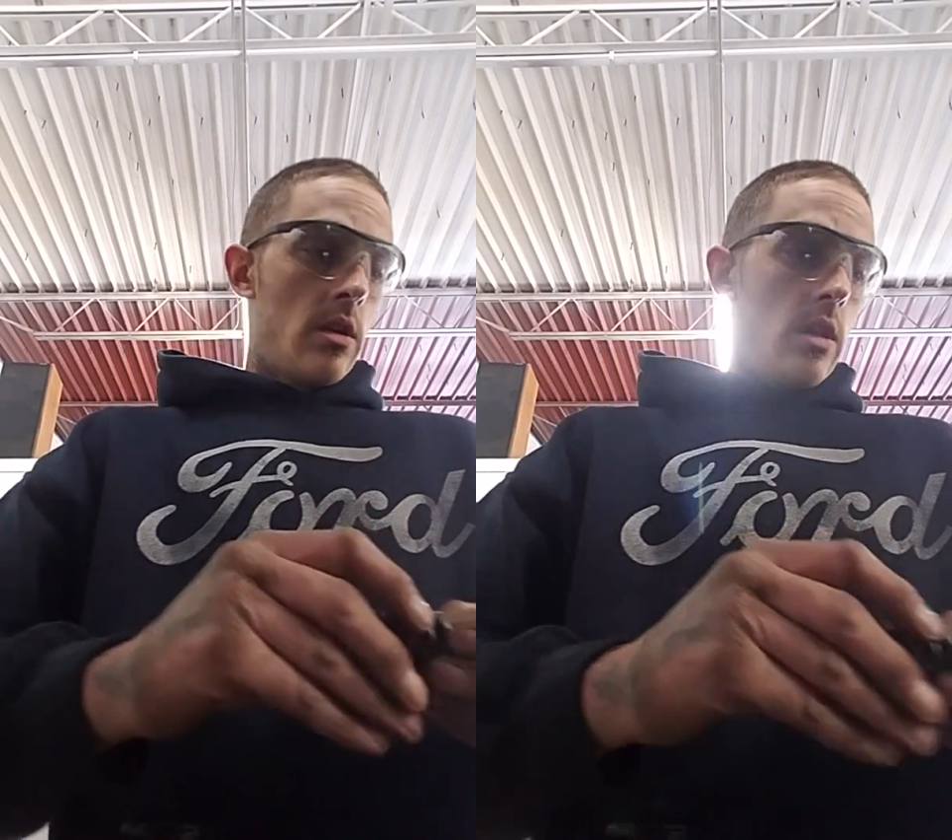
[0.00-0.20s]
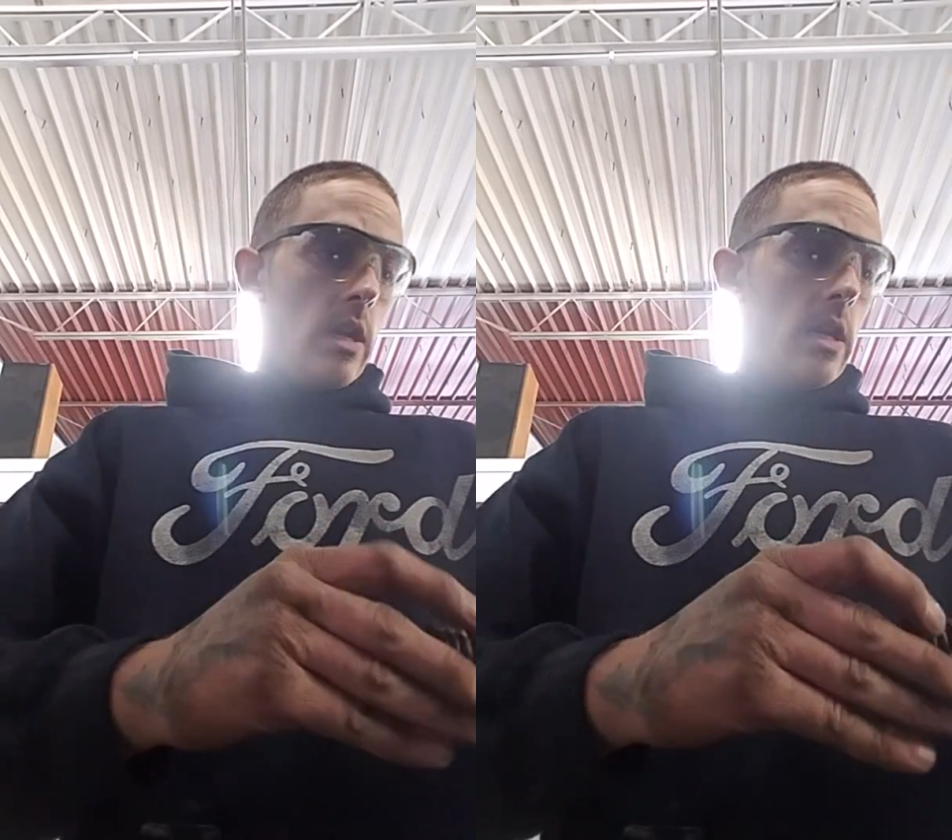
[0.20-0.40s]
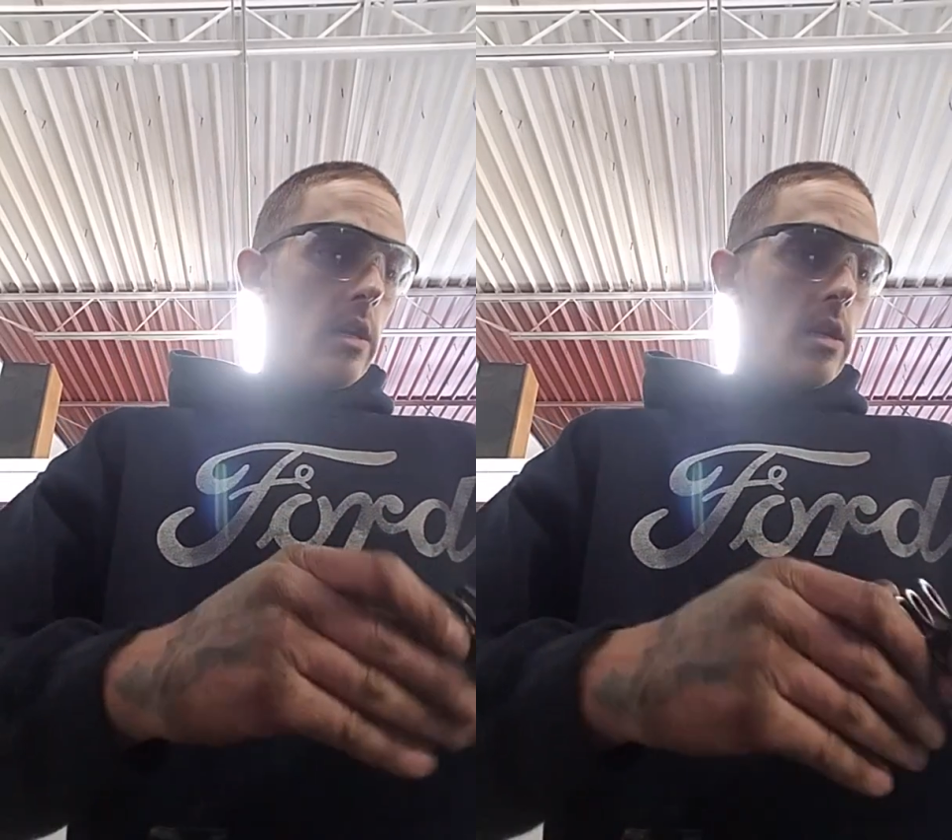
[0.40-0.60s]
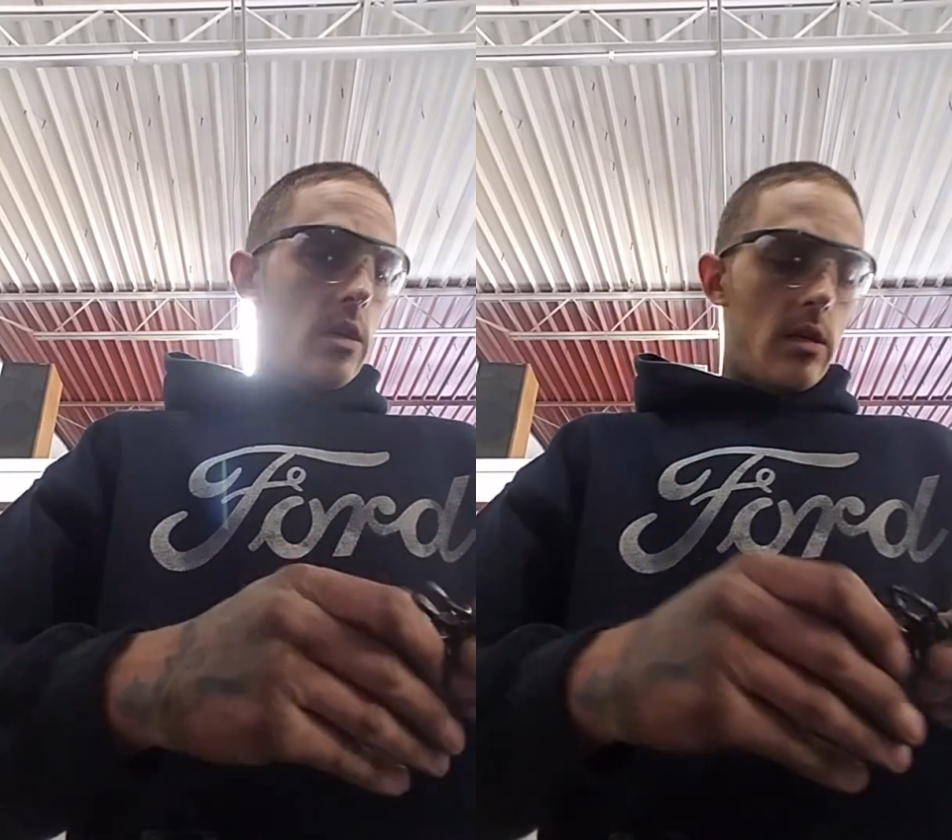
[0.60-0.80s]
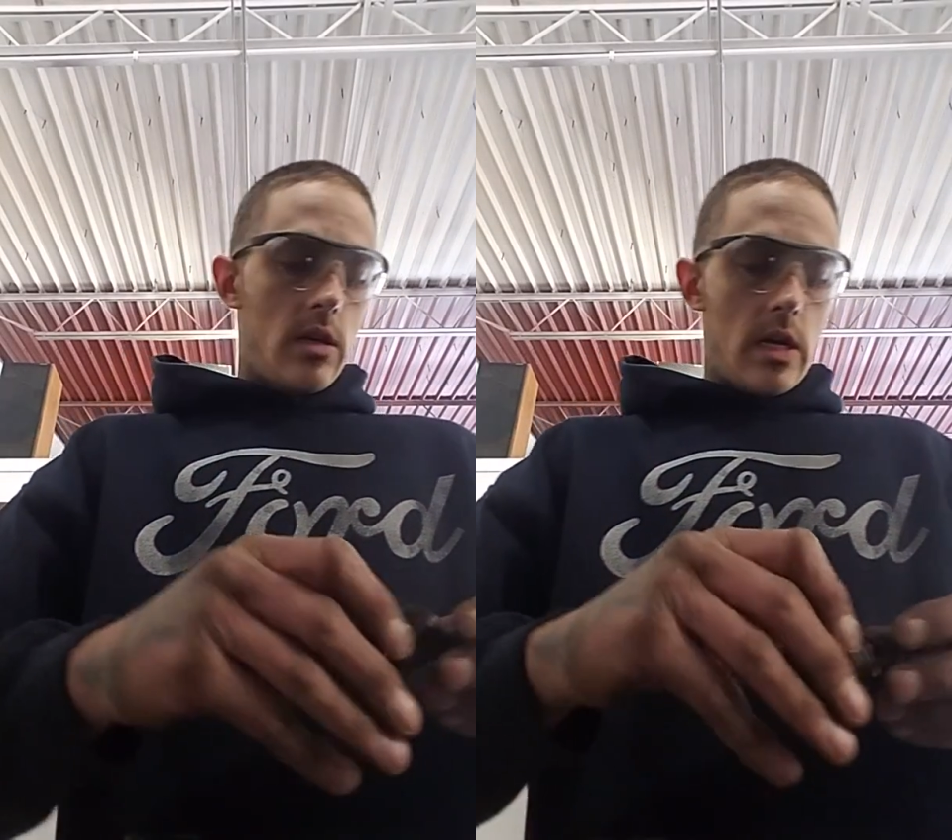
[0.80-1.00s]
And
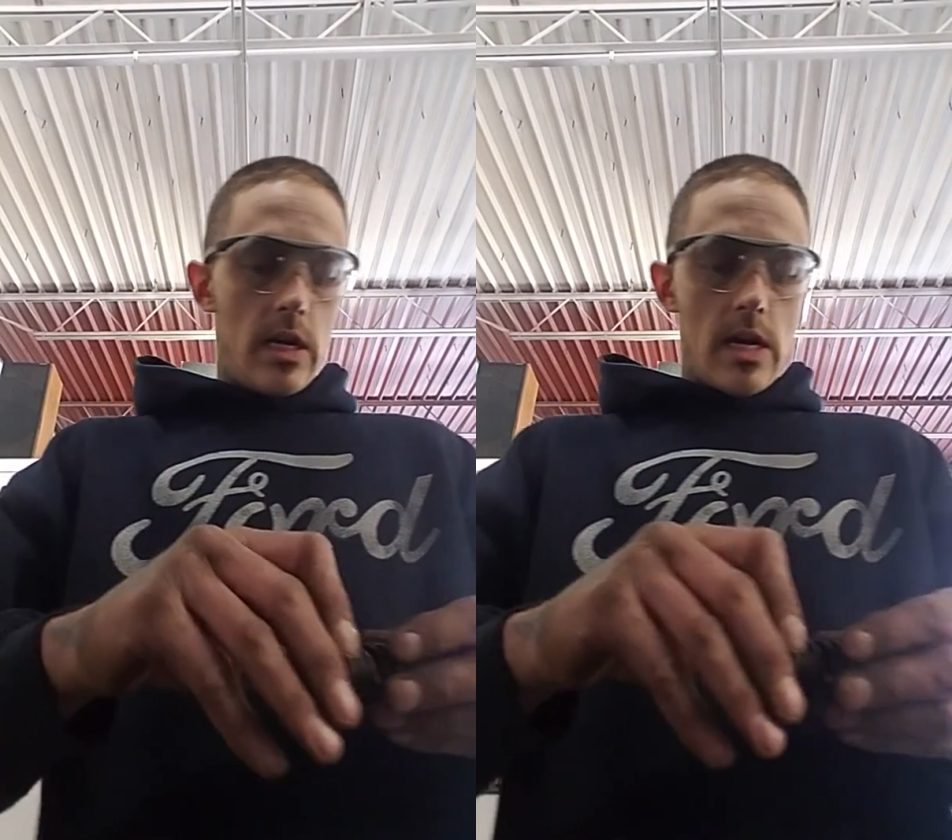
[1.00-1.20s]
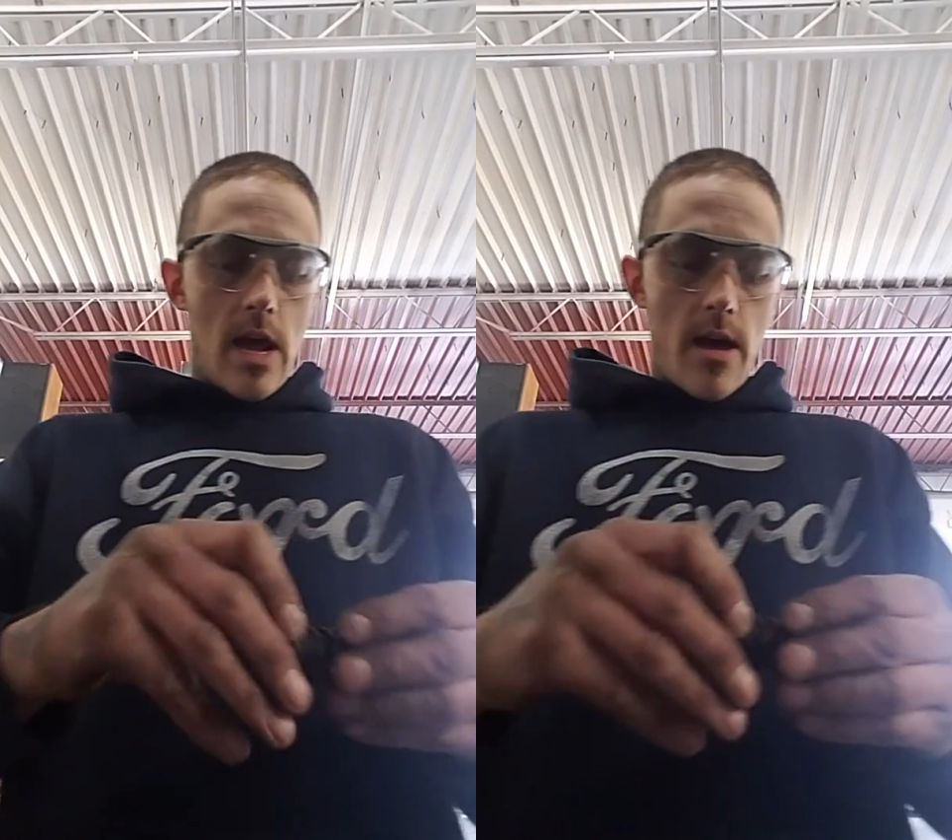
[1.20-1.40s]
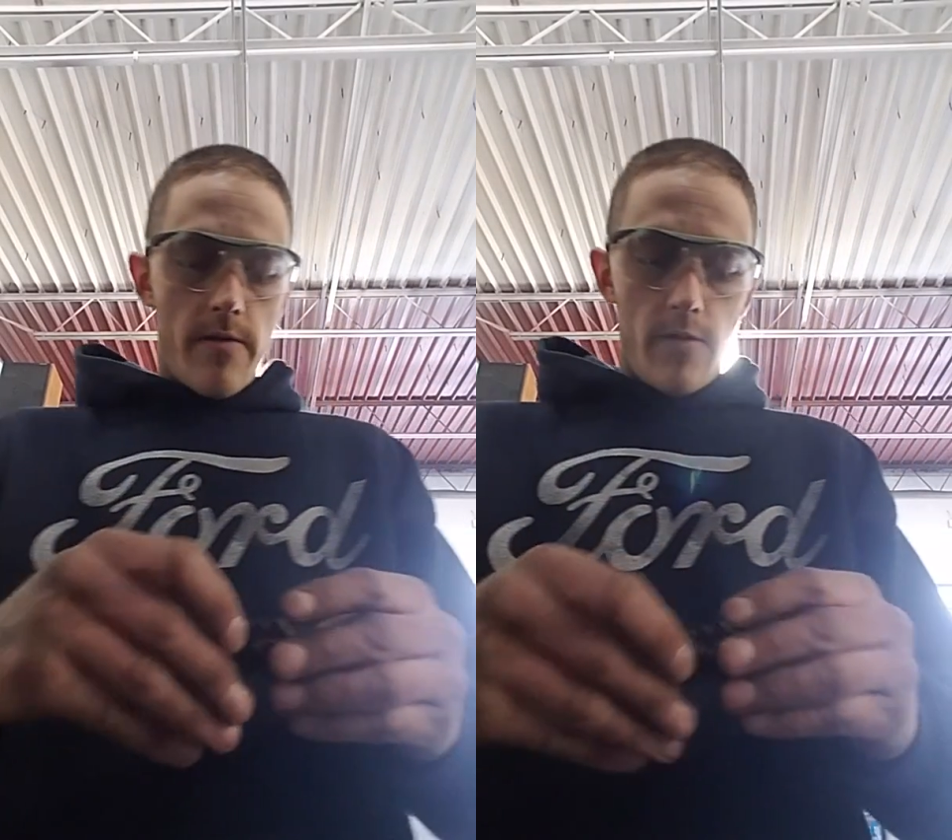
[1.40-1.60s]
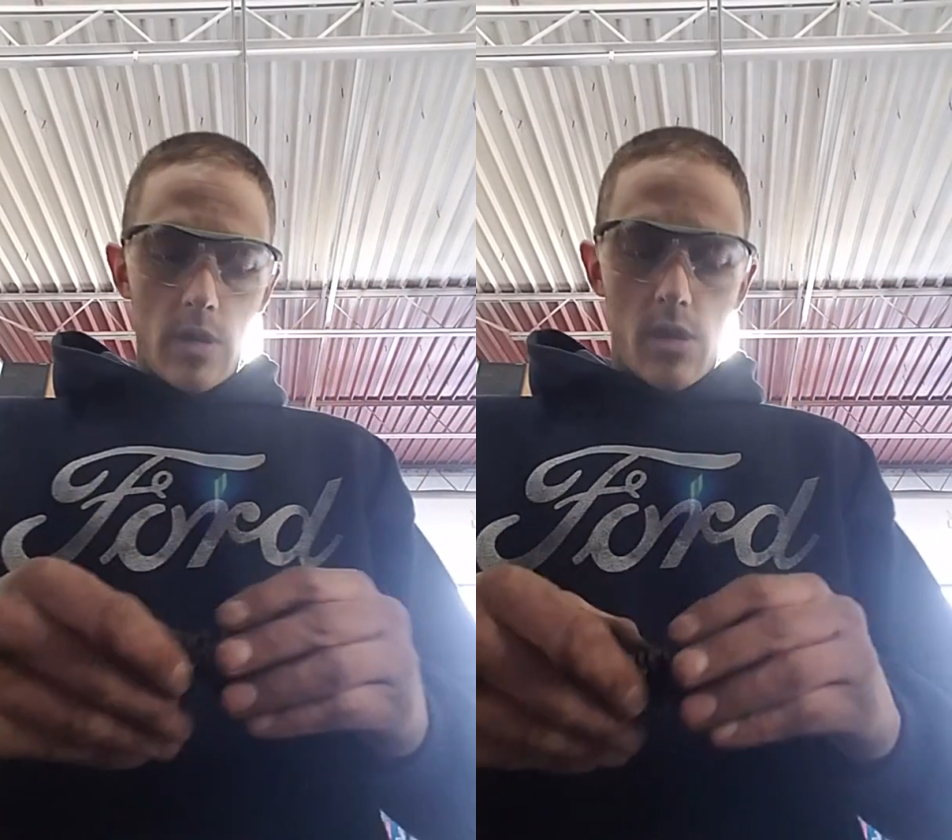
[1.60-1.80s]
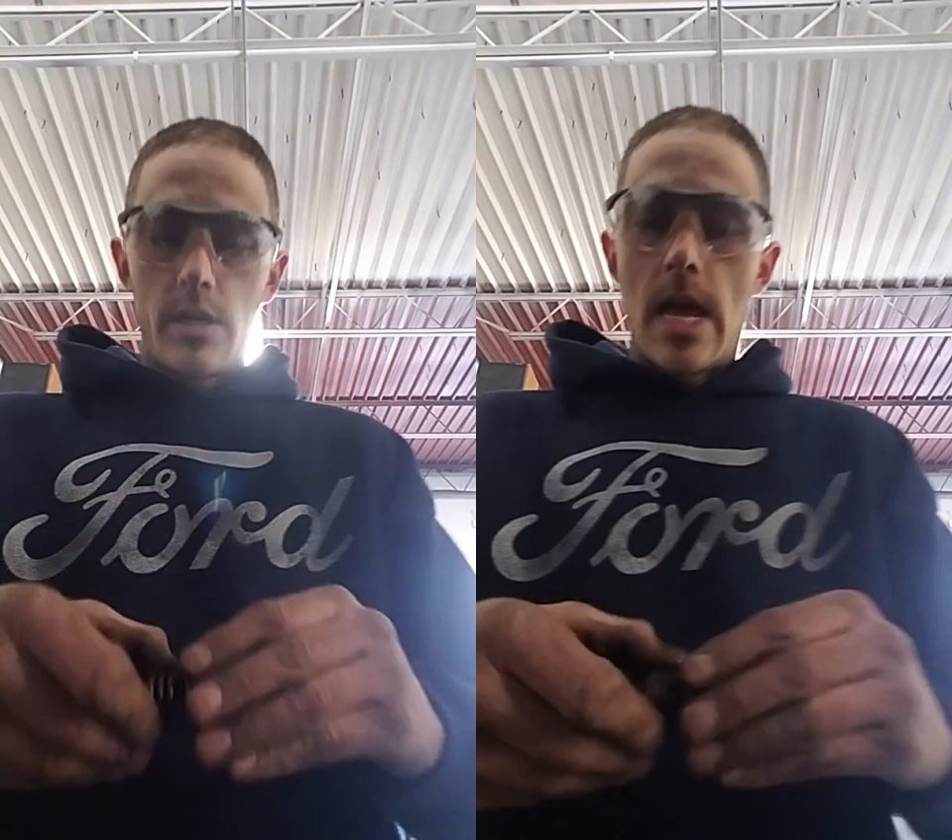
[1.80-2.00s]
I didn't have an
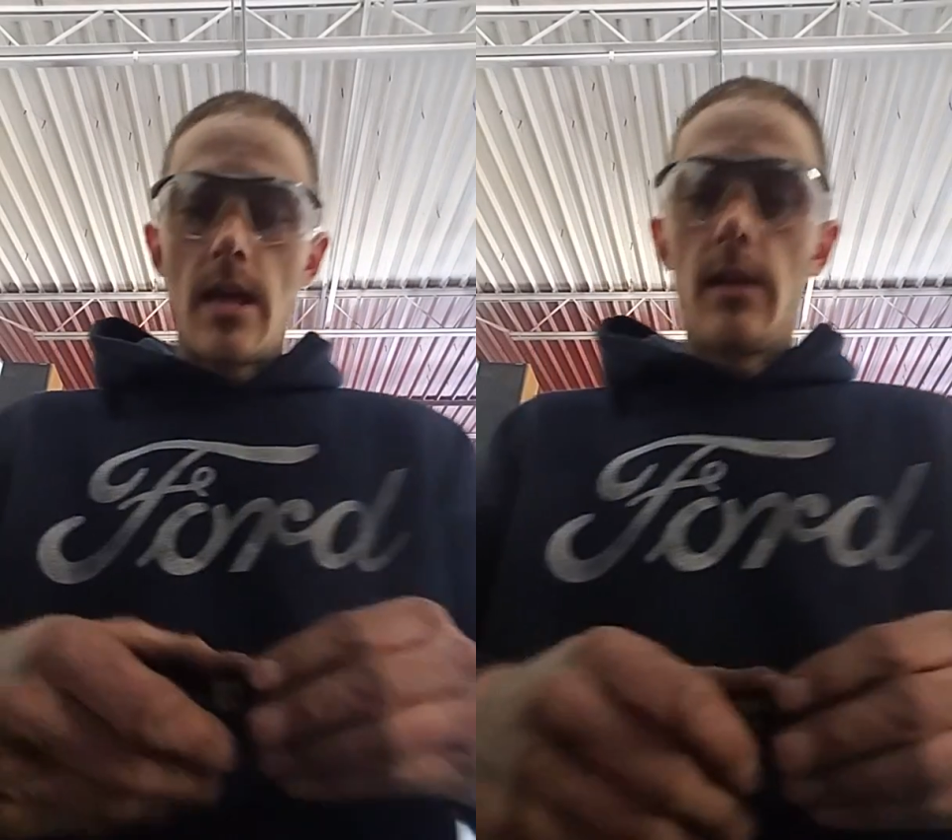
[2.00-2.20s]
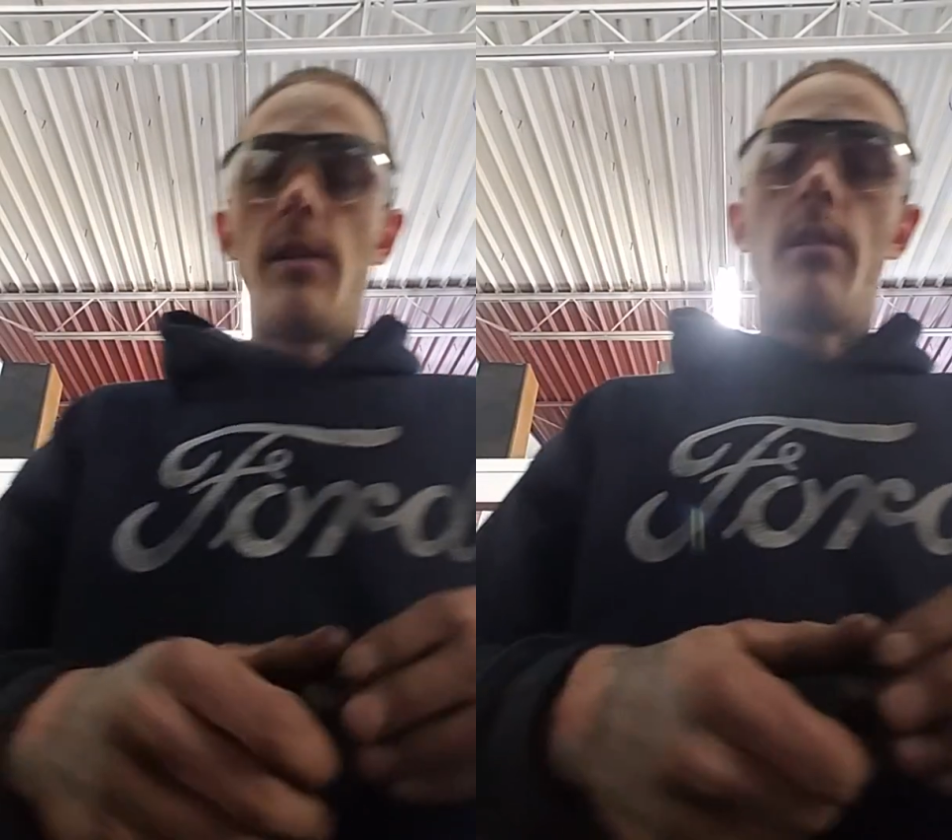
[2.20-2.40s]
on-engine,